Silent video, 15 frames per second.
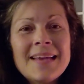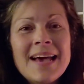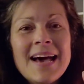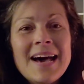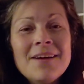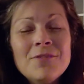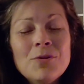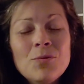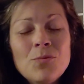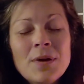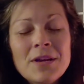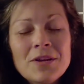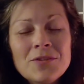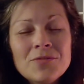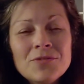Have a
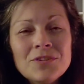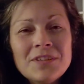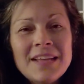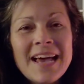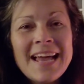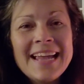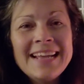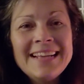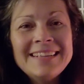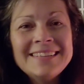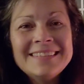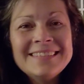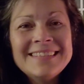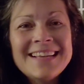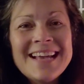wonderful night
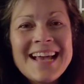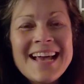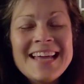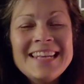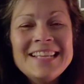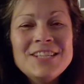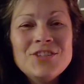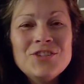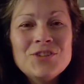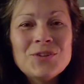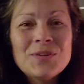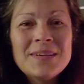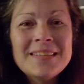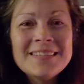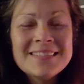and
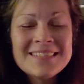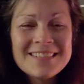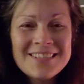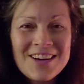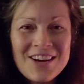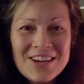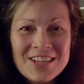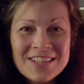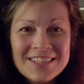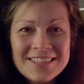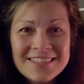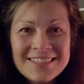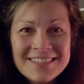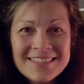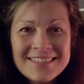enjoy the
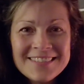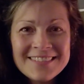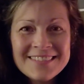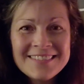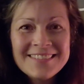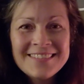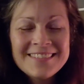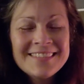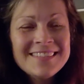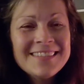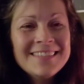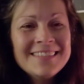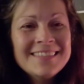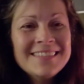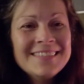stars.
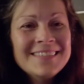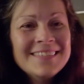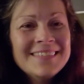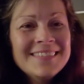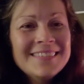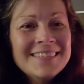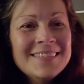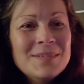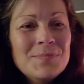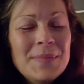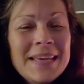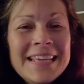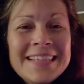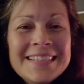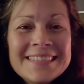
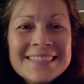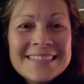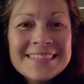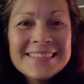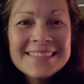Peace.